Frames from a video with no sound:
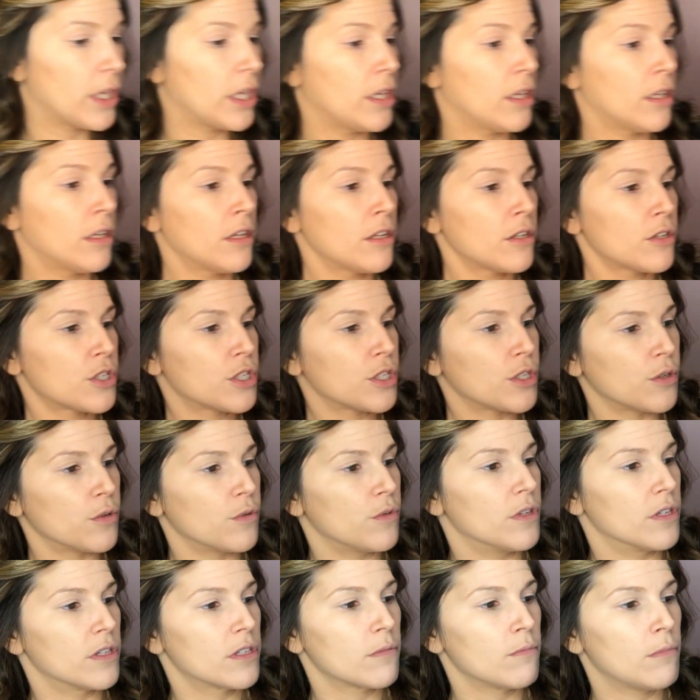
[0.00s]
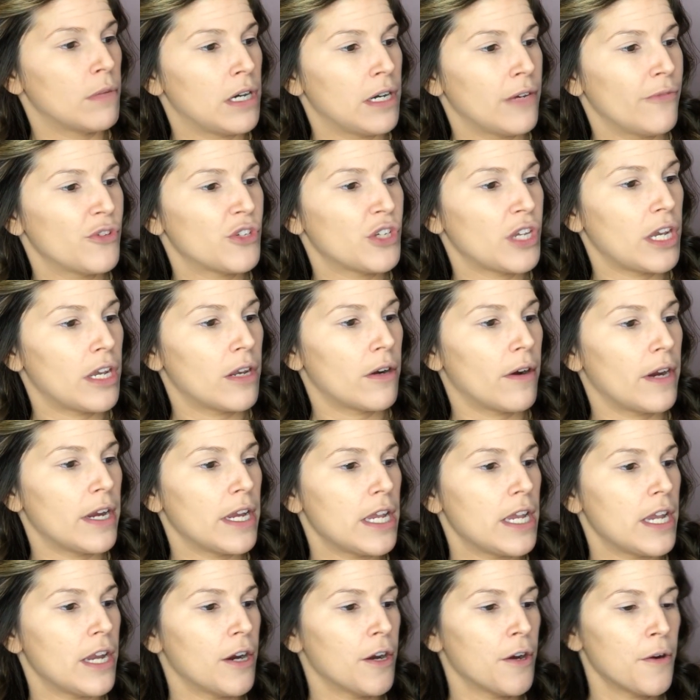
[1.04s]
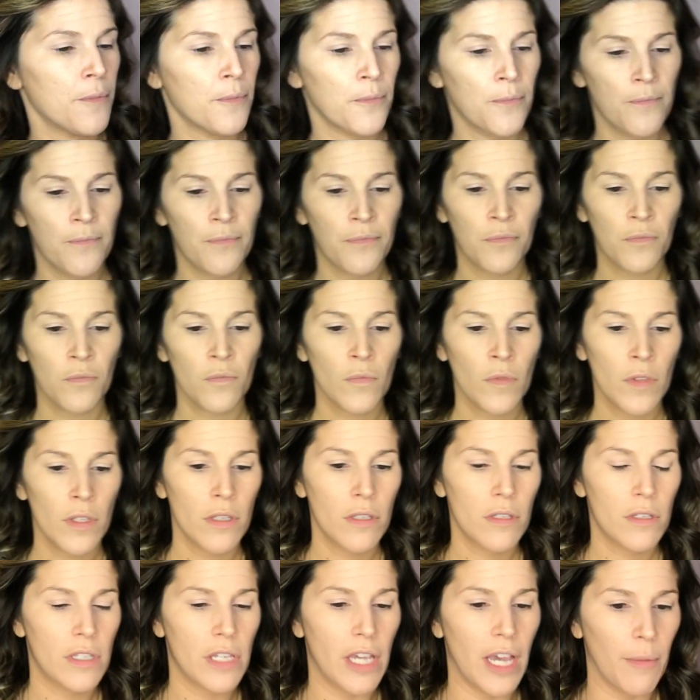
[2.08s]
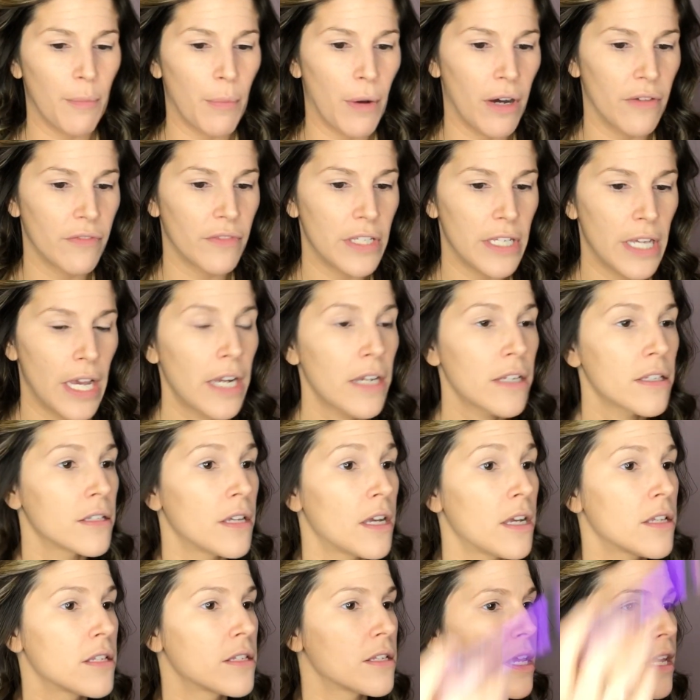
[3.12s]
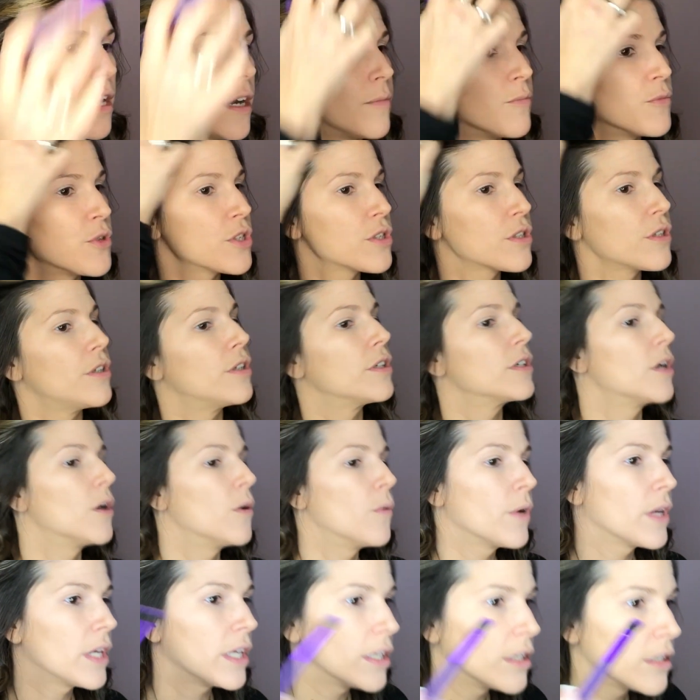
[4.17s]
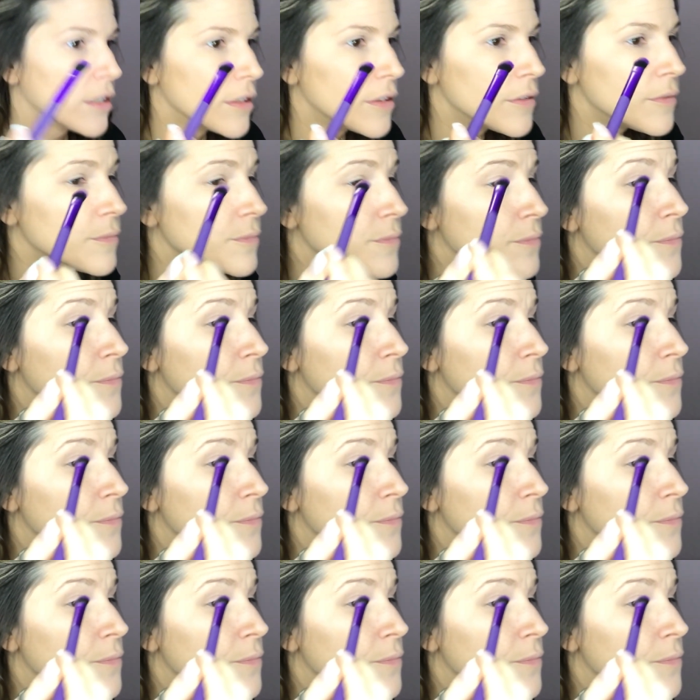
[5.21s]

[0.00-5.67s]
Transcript: in to this mauve shade right here, tap off the excess, and I'm just gonna go in.